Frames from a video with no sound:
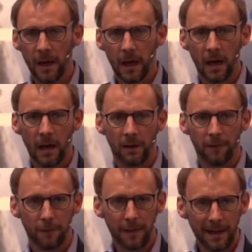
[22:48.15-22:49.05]
And
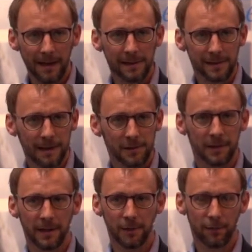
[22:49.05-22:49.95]
that is
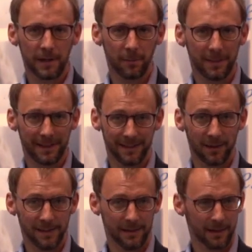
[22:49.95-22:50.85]
actually incredibly
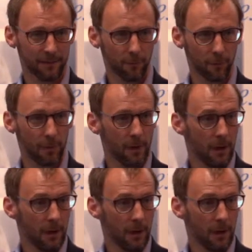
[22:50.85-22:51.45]
exciting for